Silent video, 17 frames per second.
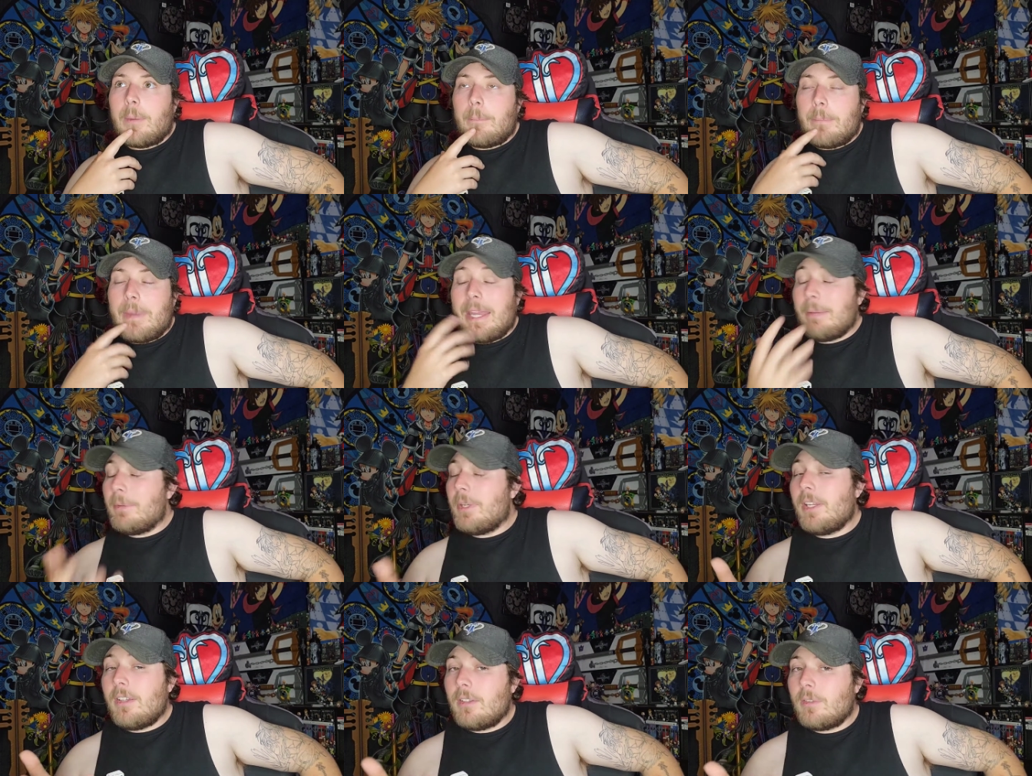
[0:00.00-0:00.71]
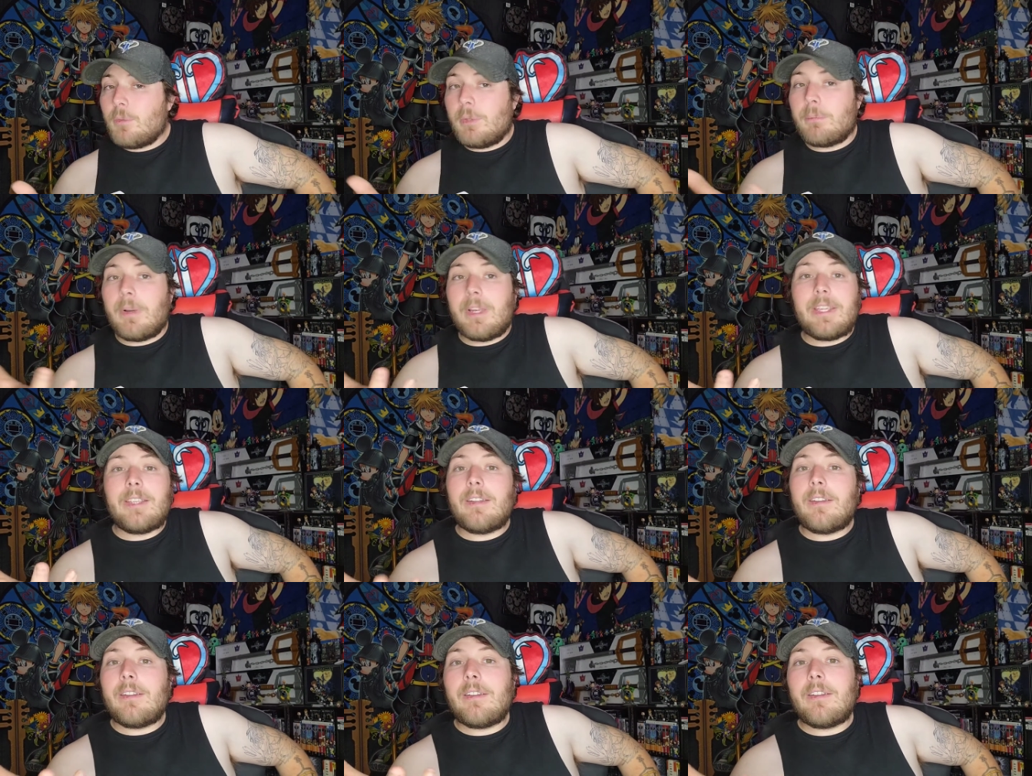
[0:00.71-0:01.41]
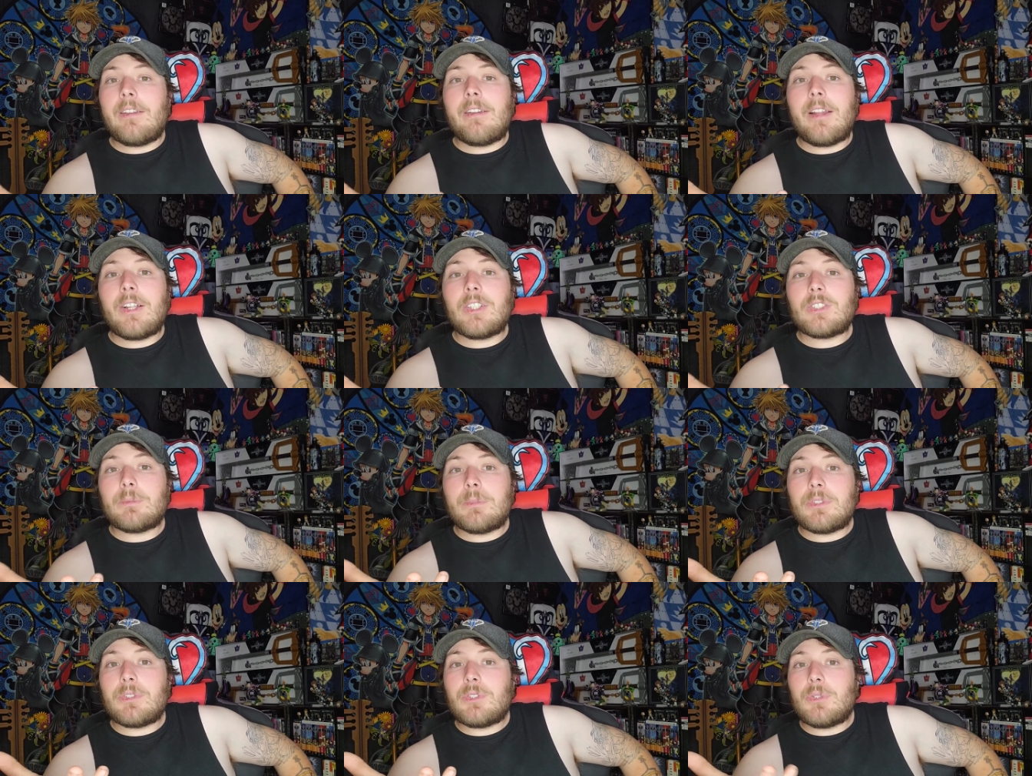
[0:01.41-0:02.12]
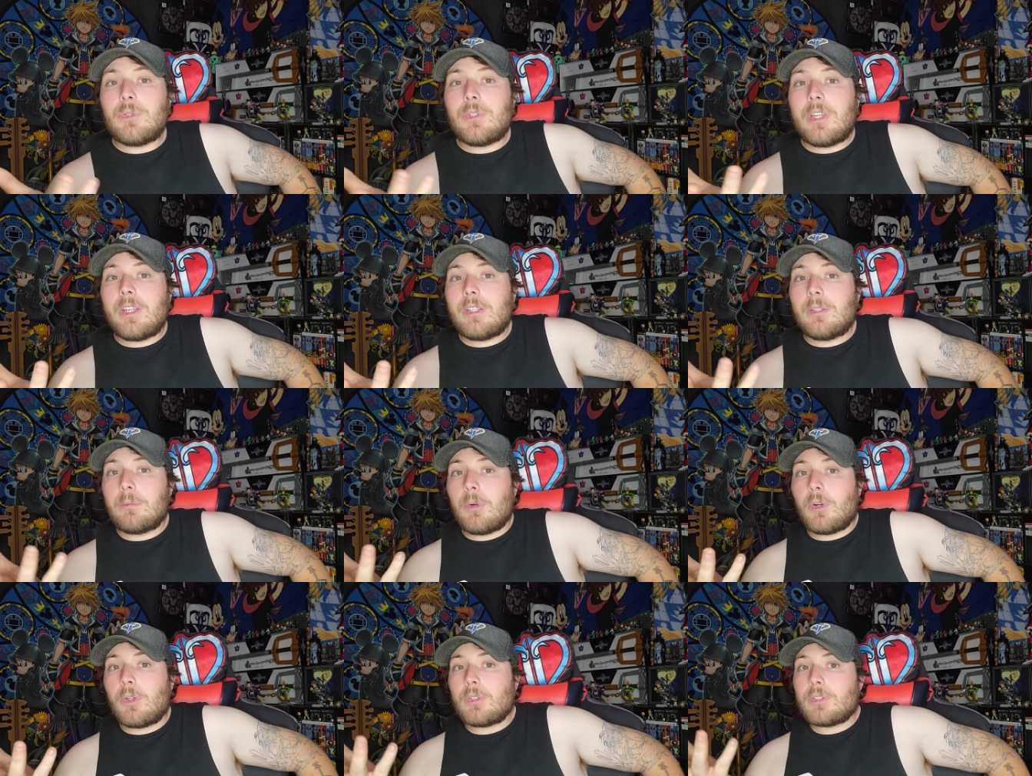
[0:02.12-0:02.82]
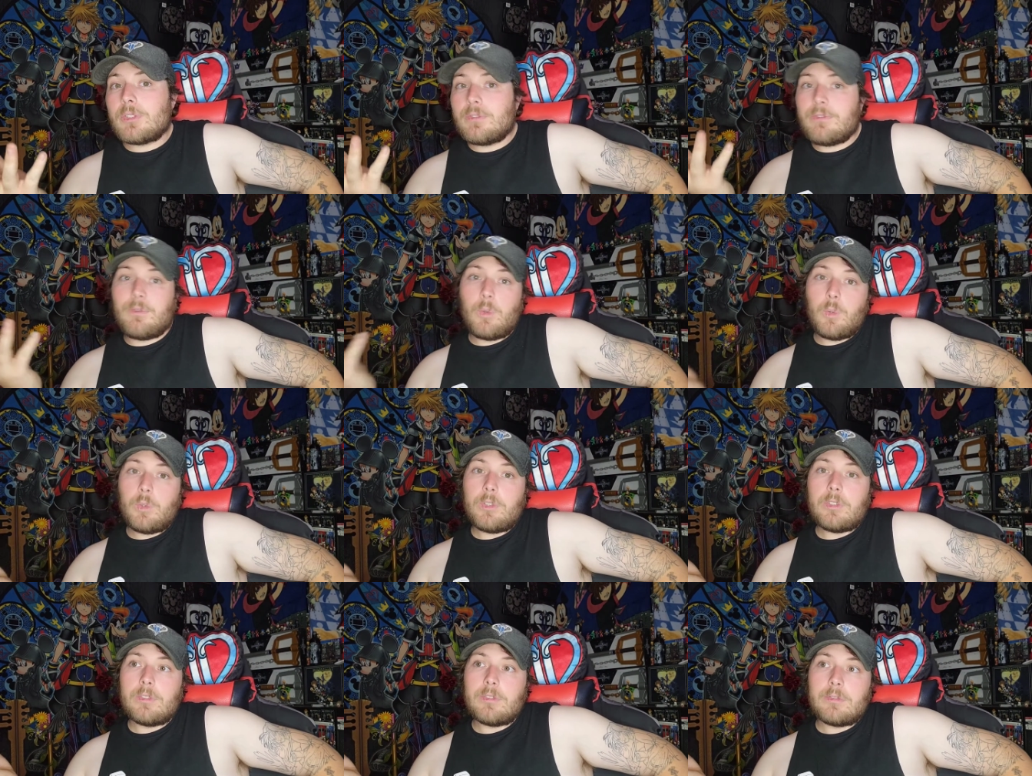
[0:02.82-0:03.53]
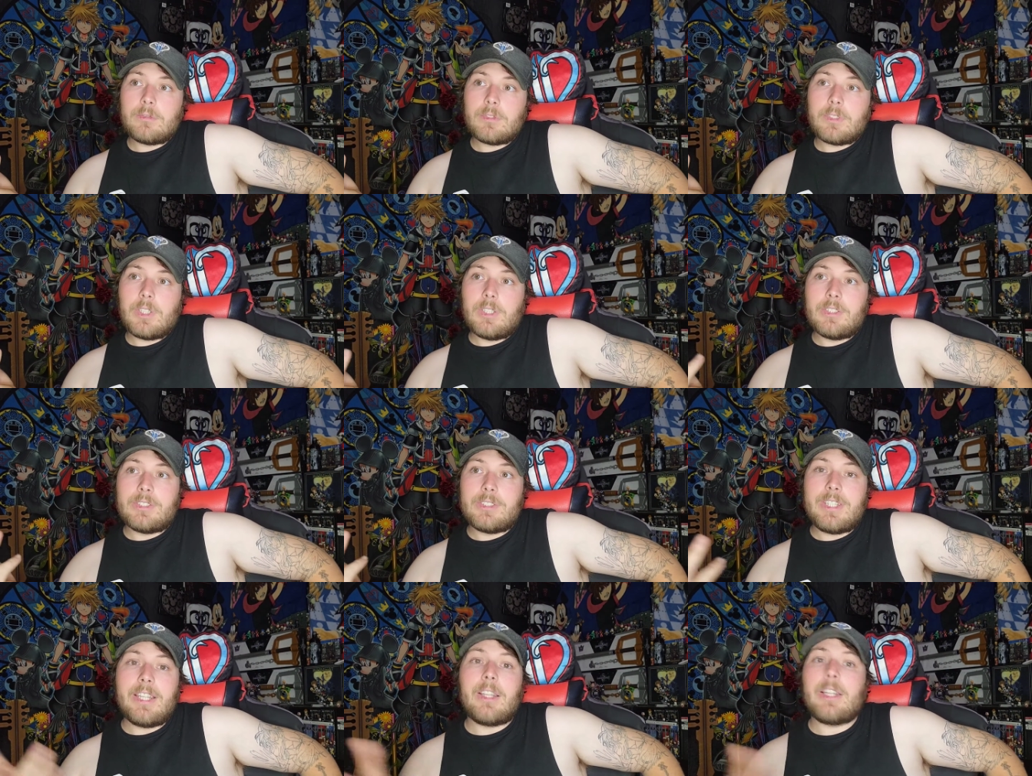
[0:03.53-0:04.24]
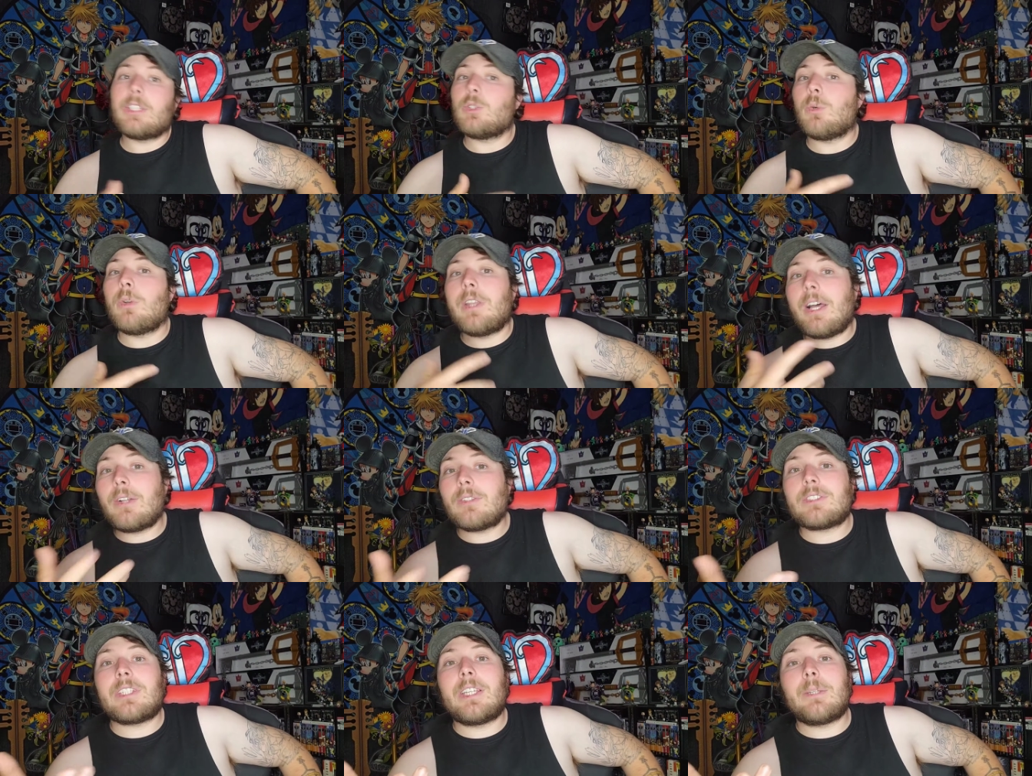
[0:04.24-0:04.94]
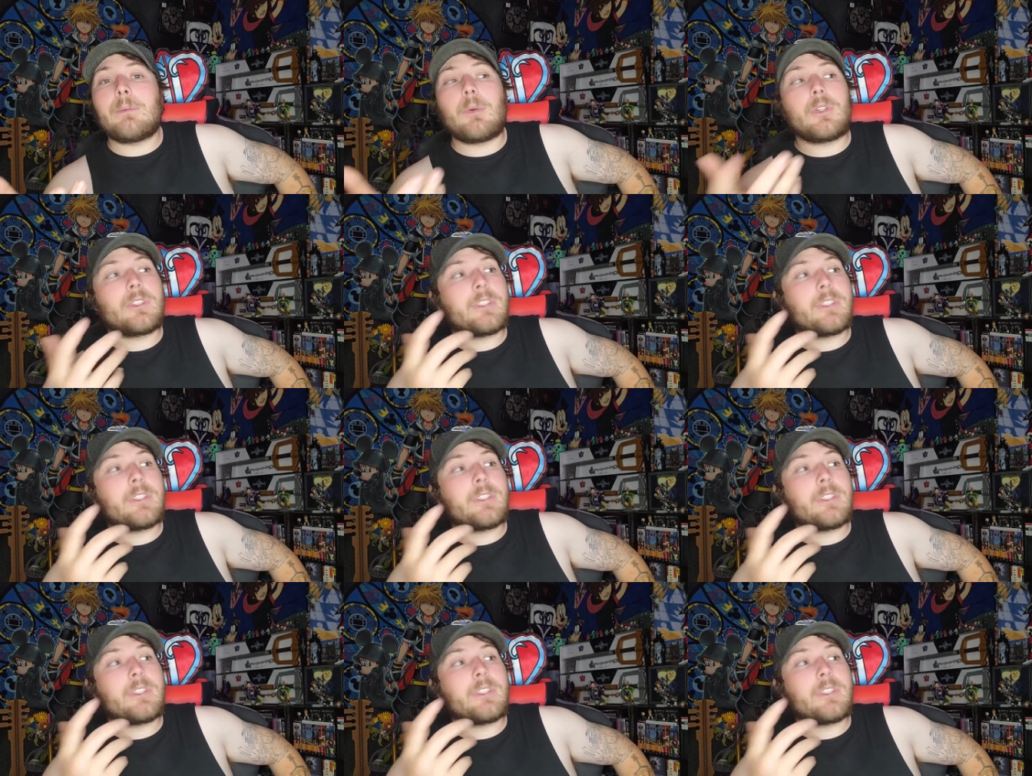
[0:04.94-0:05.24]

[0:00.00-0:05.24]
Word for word: maybe we might get an announcement to Kingdom Hearts 4 because they like to announce Kingdom